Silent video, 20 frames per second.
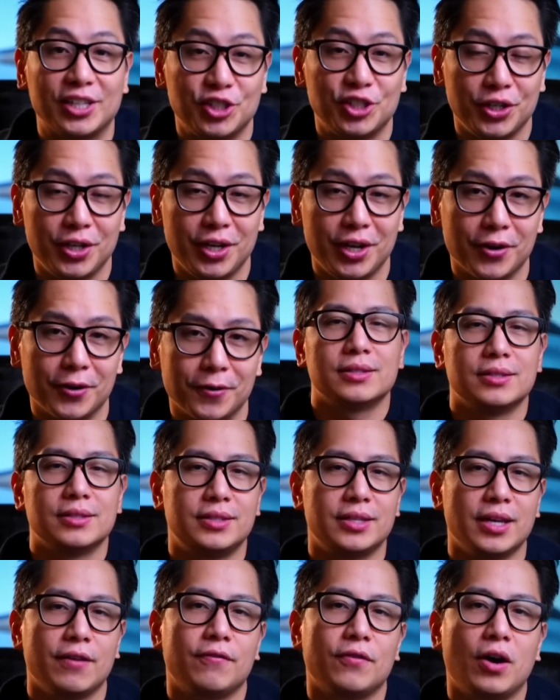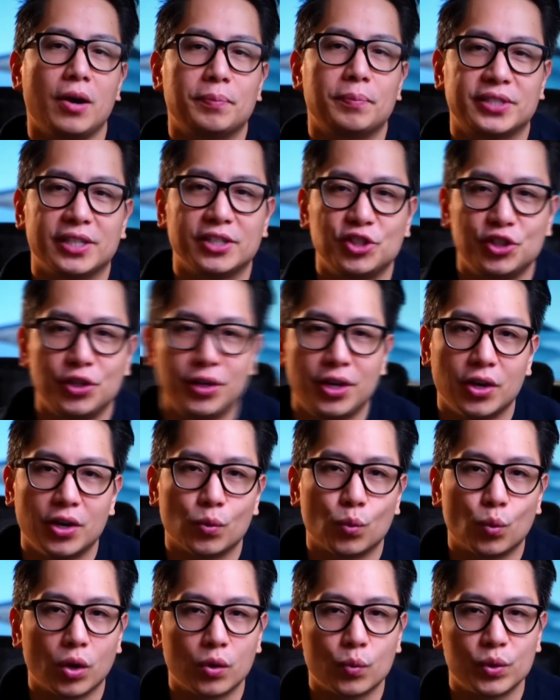engineer. DevOps
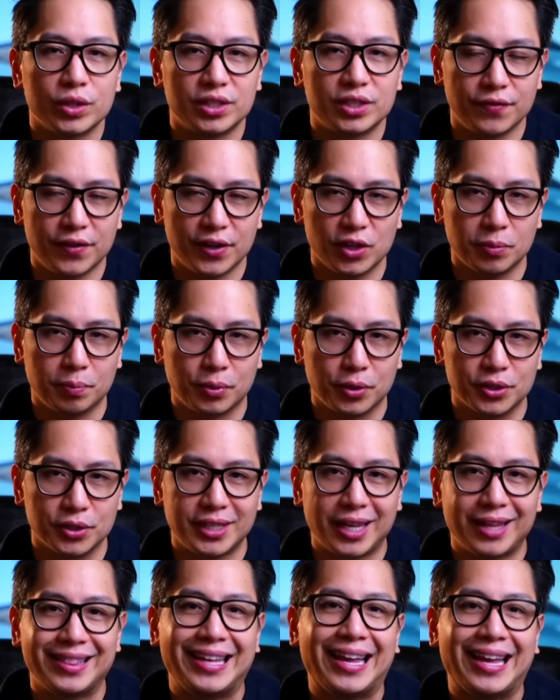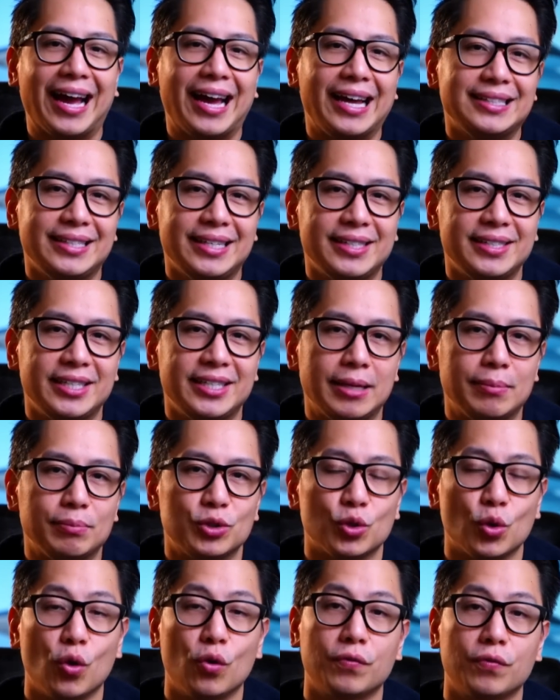engineer work with developers and the IT team
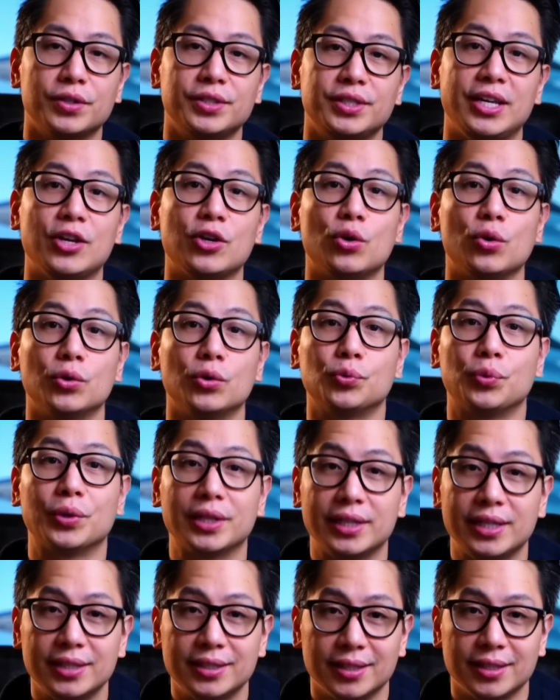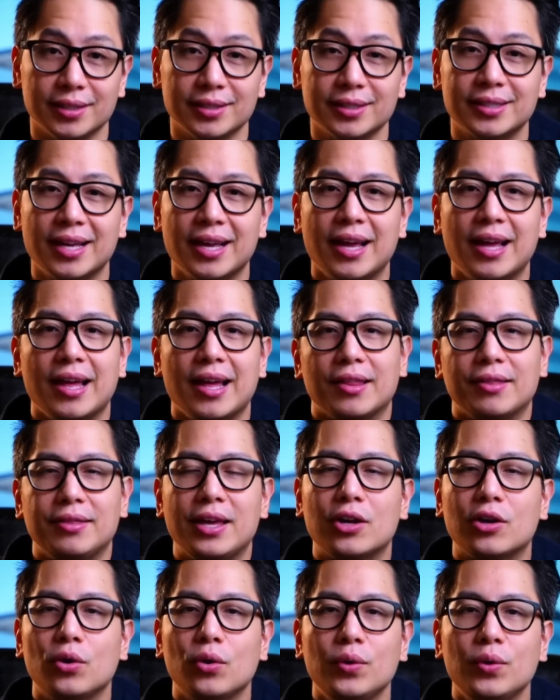to oversee code releases.
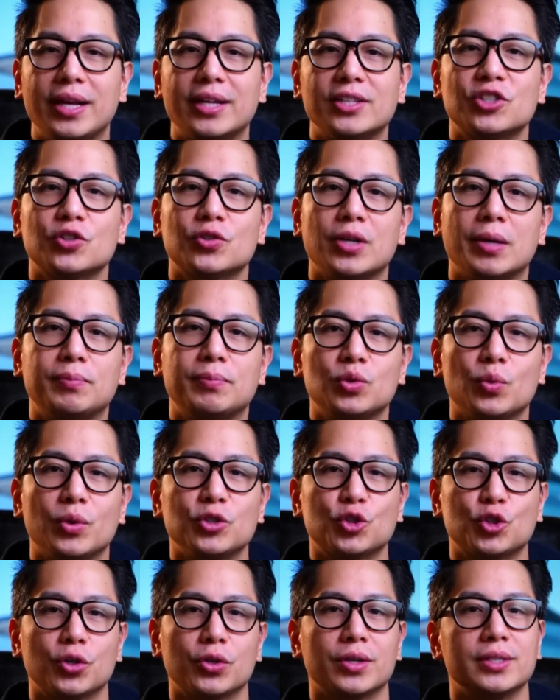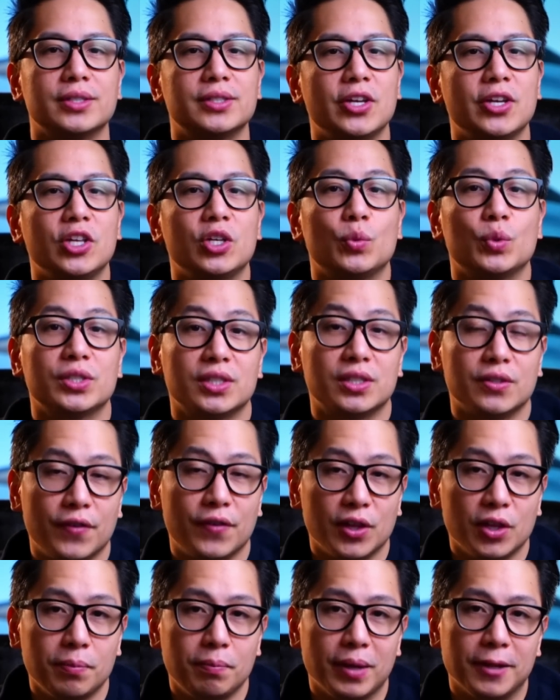They code and script to ensure continuous
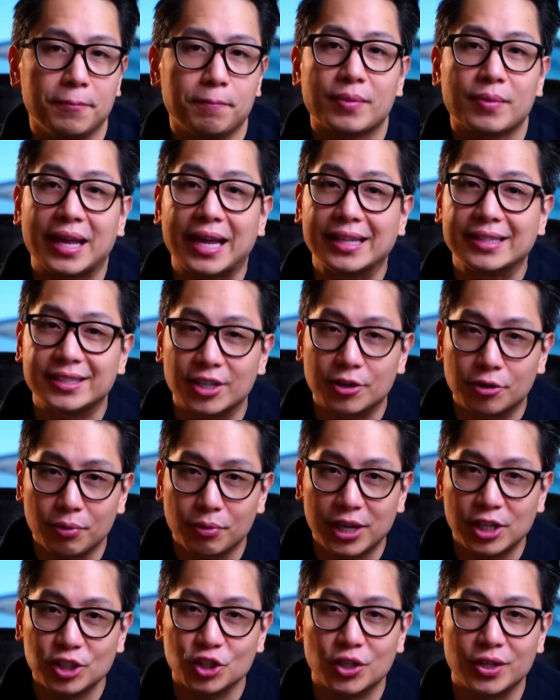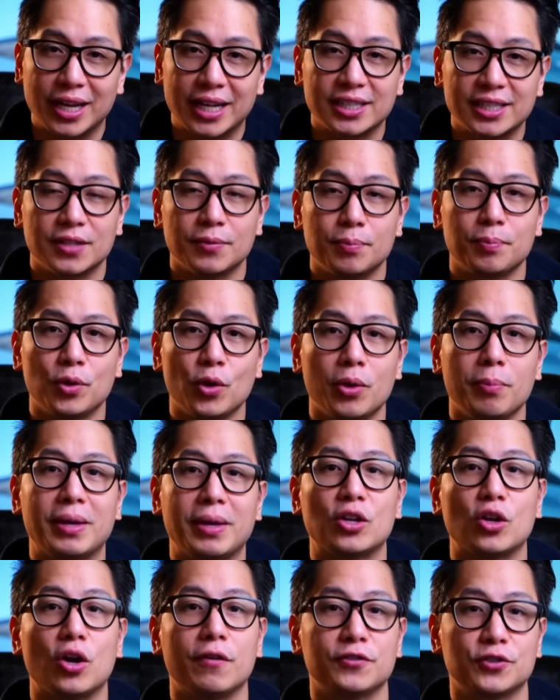development, integration, and
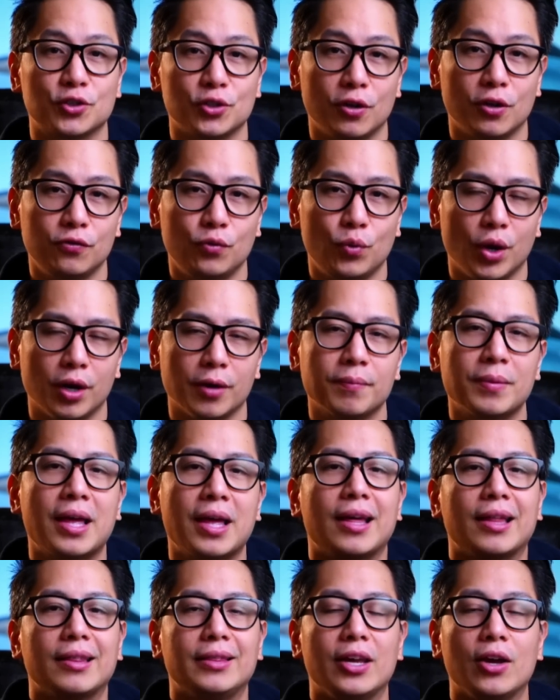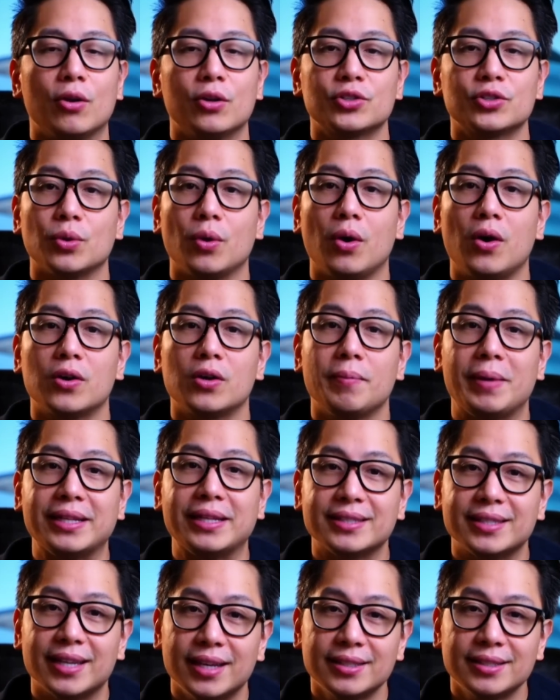deployment of software. They also
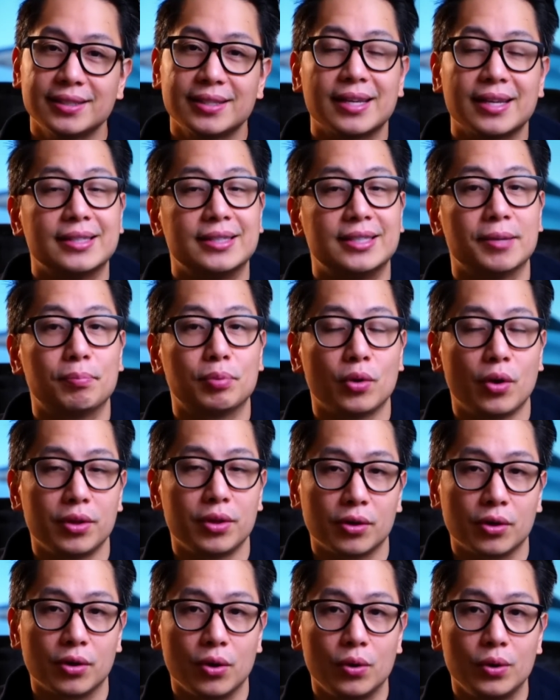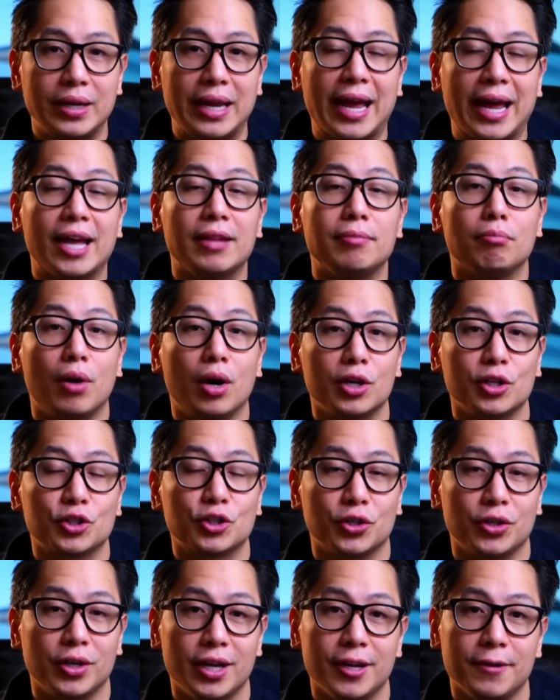automate tests, deploy the code, and
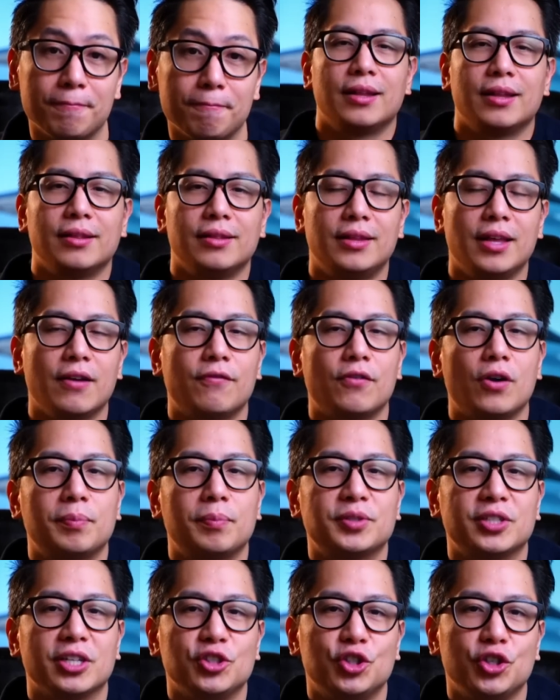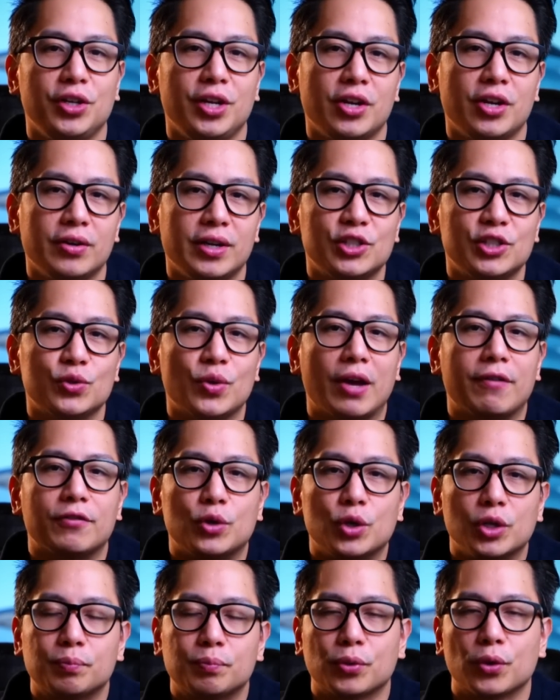monitor it. DevOps engineer need to
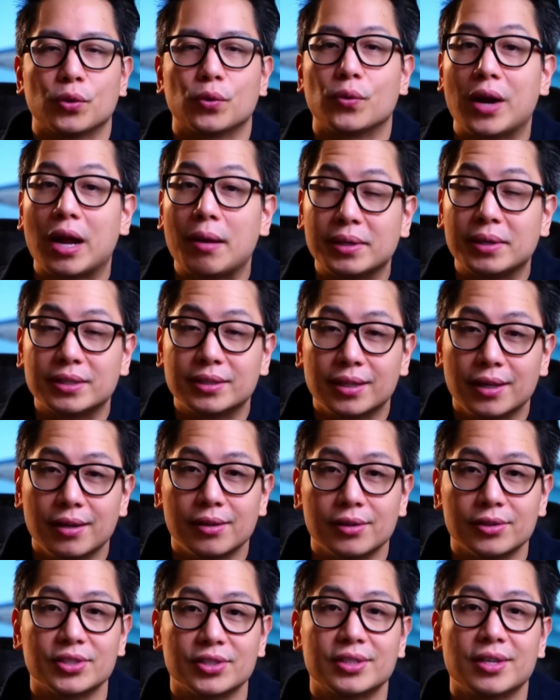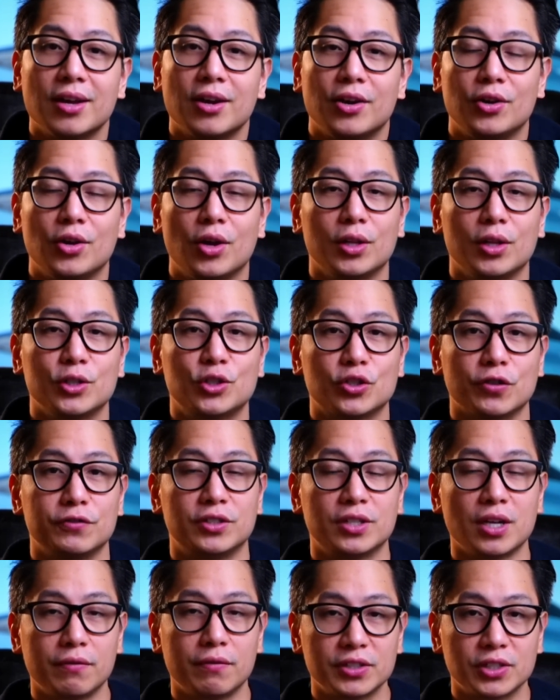have good programming skills. Knowledge of
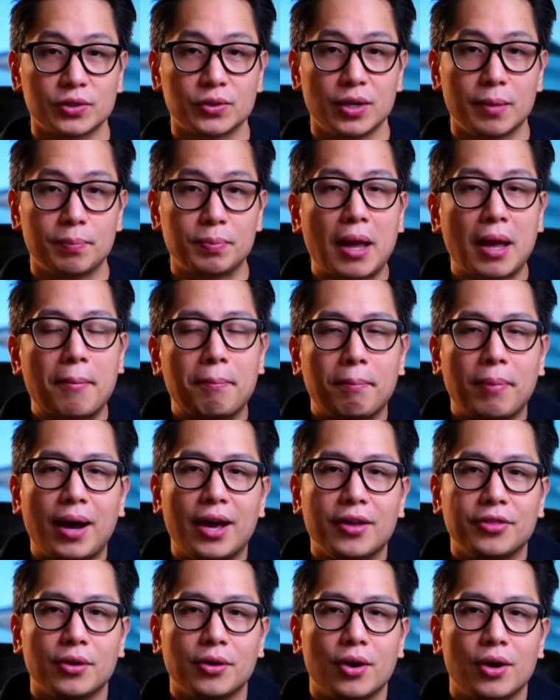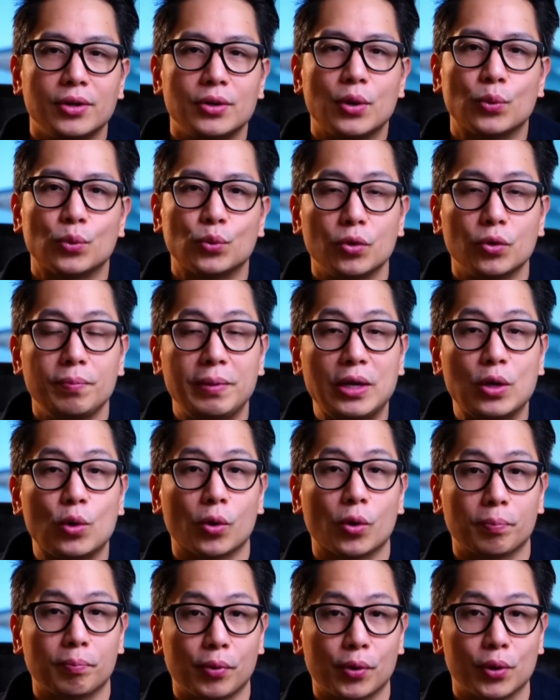JavaScript, Python, Ruby,
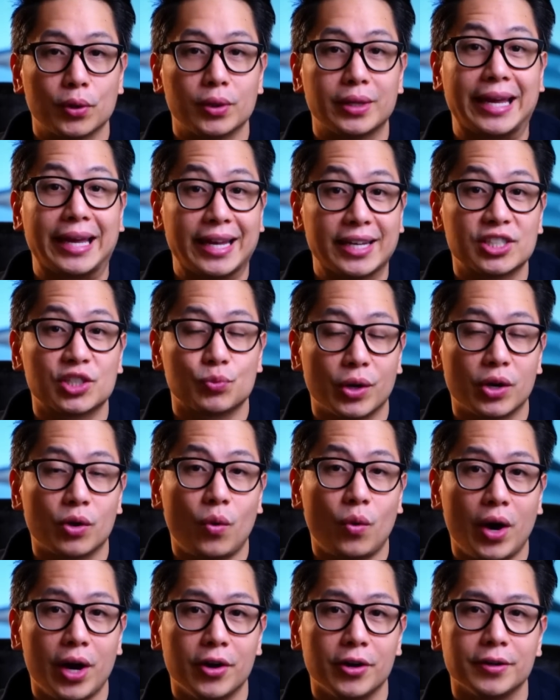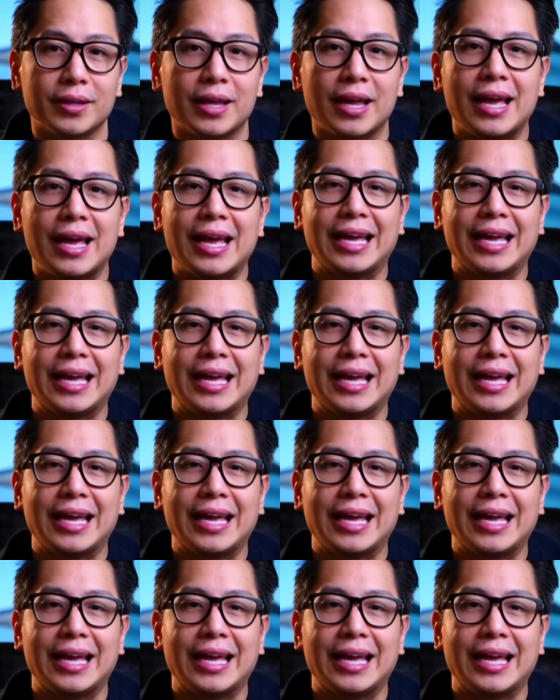or Perl is required.